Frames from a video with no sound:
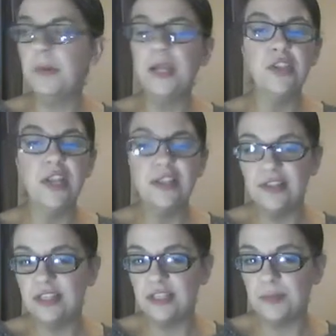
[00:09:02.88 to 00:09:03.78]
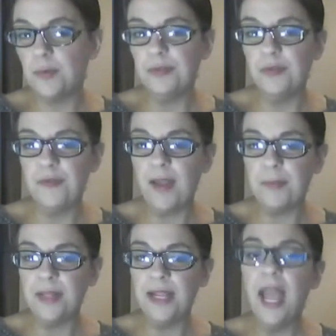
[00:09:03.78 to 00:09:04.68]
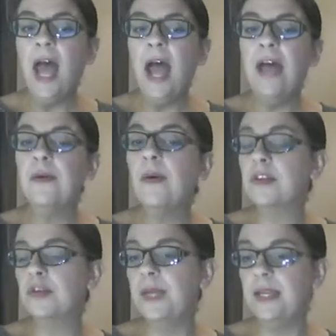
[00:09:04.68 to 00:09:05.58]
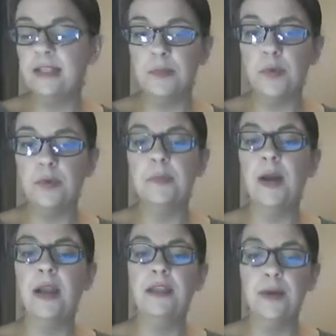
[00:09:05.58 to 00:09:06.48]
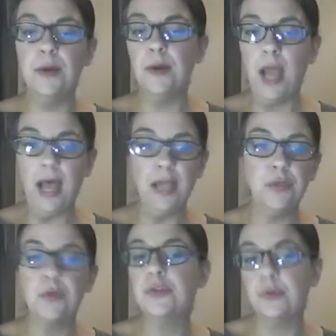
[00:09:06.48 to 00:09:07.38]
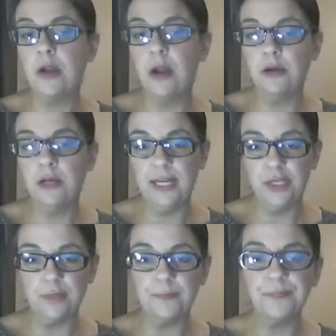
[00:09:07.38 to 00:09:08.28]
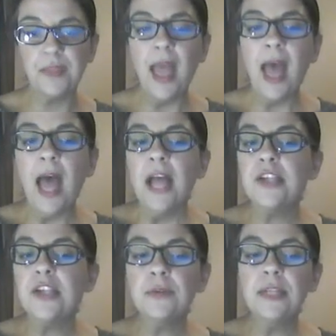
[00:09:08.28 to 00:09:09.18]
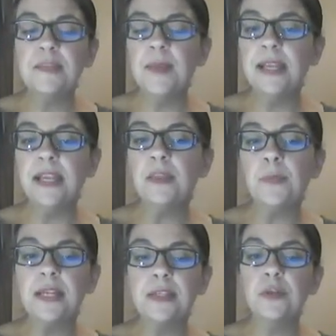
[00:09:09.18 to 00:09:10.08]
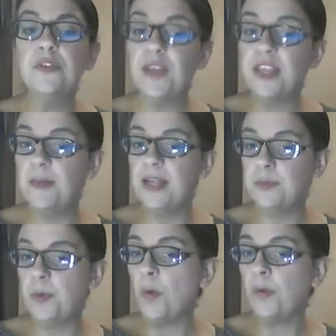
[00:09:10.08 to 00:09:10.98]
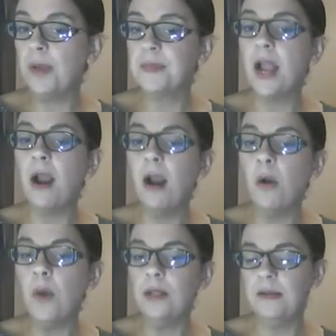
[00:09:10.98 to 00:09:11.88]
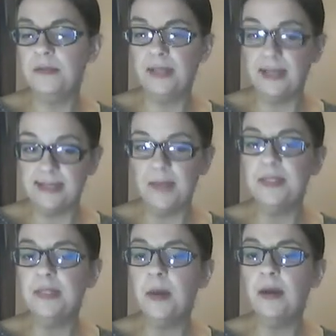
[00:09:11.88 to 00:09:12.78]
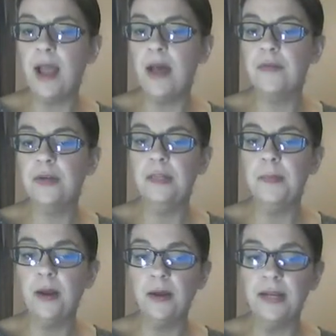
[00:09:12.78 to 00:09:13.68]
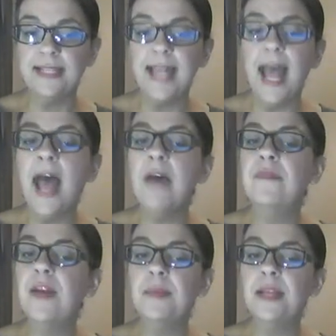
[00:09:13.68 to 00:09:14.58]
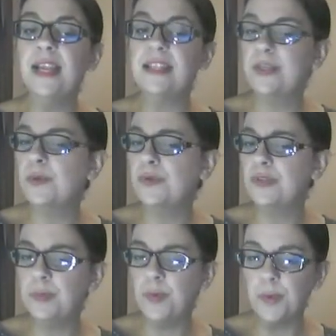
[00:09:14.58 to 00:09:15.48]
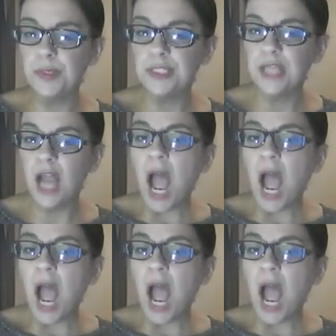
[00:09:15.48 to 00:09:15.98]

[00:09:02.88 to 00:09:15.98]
or make changes to support their family, and they're also being supported by their church or congregation. Generally speaking, in the research, faith-based programs are well accepted among African Americans, and family and social support